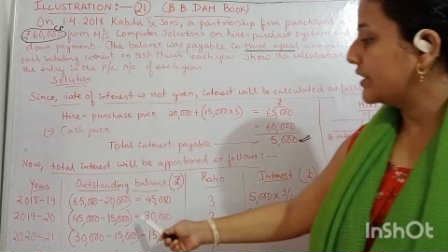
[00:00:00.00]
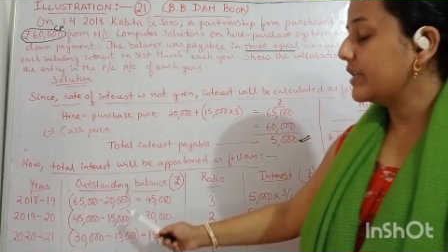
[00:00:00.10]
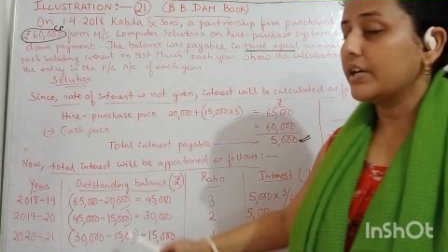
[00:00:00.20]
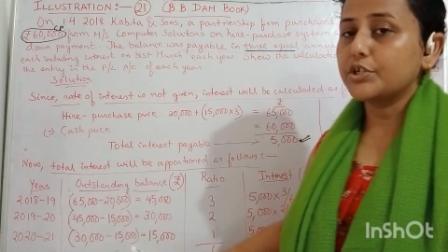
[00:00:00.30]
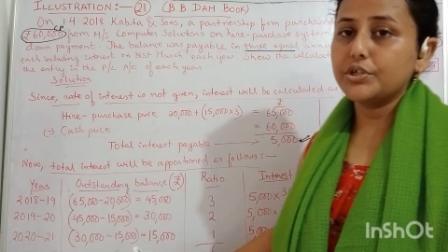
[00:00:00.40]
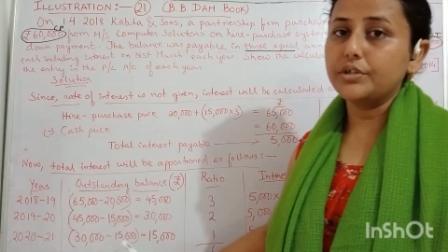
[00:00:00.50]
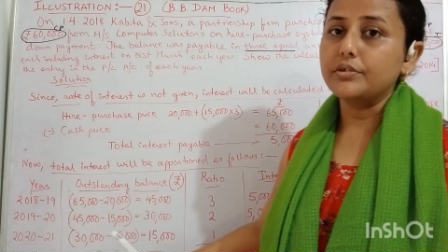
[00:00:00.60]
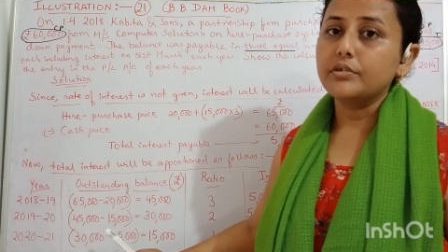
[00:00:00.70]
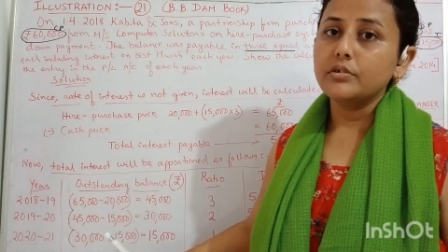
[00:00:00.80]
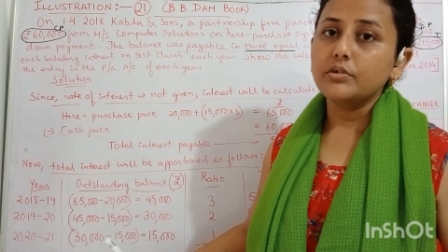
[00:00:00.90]

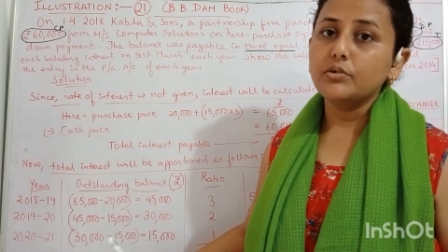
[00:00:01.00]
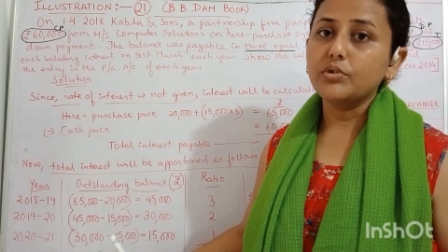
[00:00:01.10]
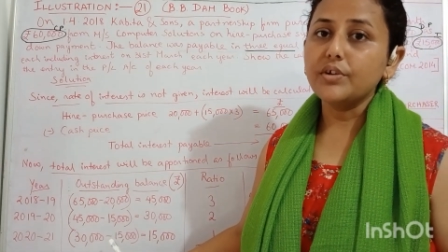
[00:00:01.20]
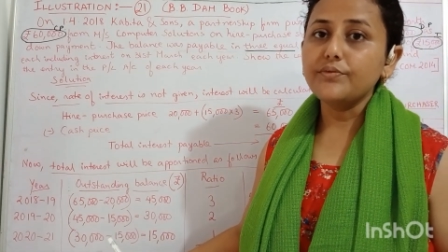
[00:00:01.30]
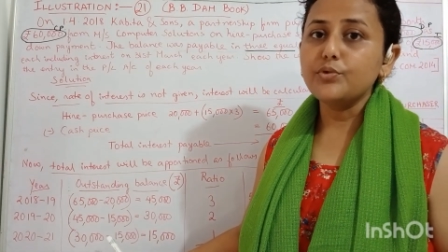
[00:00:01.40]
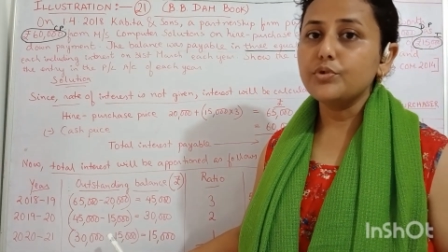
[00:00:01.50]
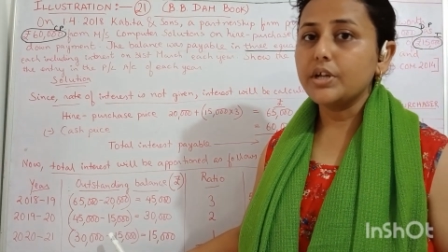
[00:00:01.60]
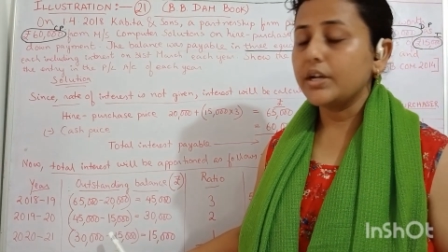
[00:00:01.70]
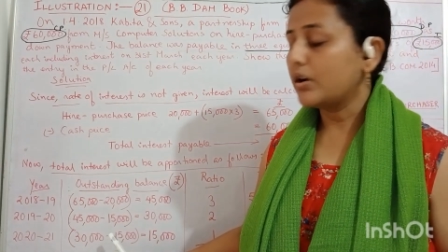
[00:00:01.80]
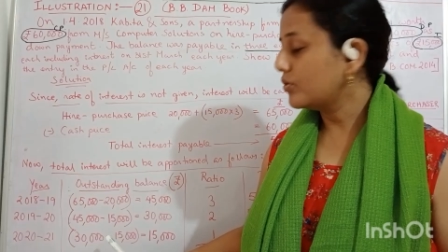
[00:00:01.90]
deduction, okay, to
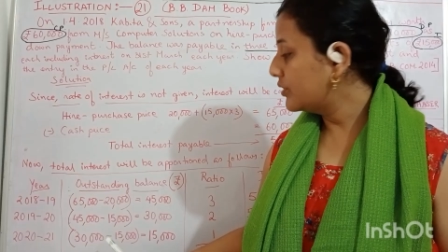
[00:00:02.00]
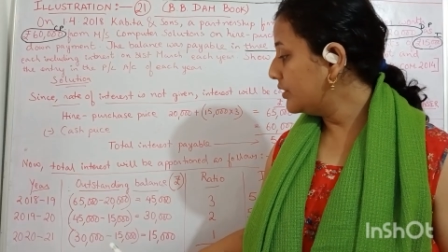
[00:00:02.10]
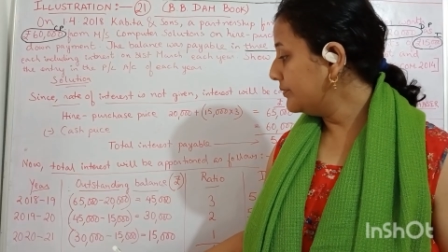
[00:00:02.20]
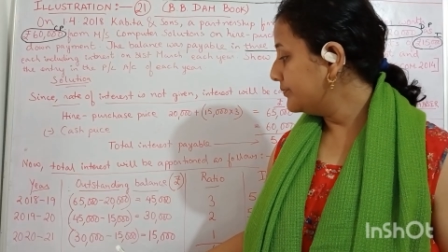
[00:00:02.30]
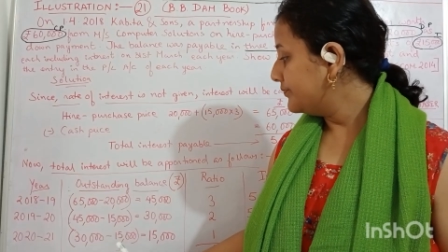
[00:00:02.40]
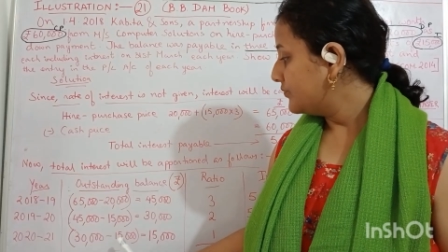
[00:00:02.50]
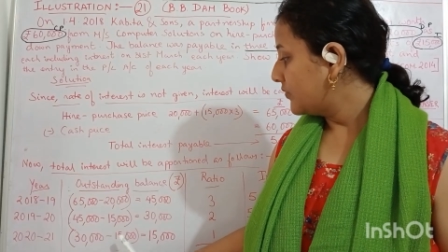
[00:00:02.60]
take out the